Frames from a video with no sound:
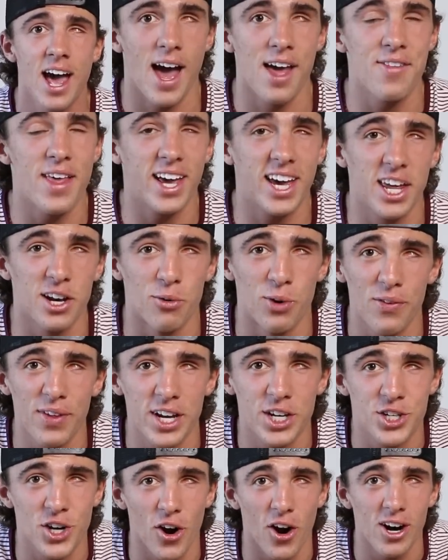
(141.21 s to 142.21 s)
and they can
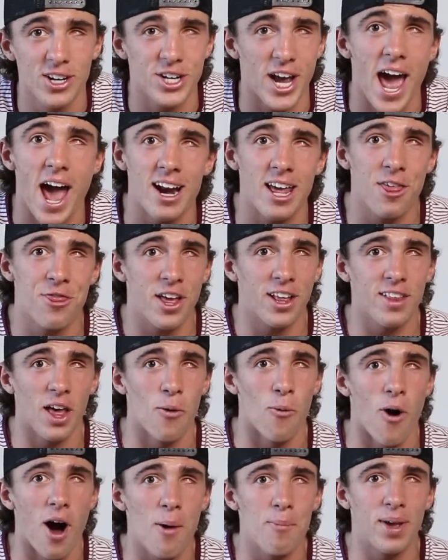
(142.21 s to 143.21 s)
really charge anything
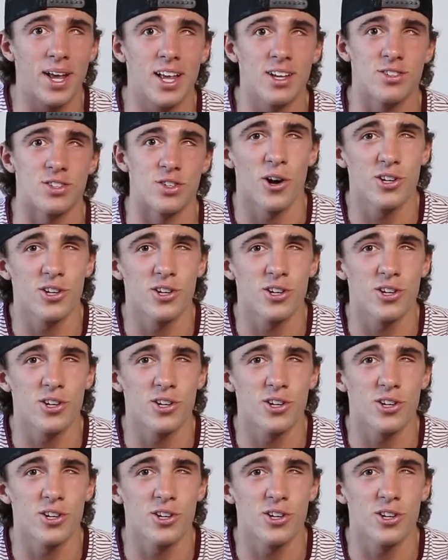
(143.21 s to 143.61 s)
they want because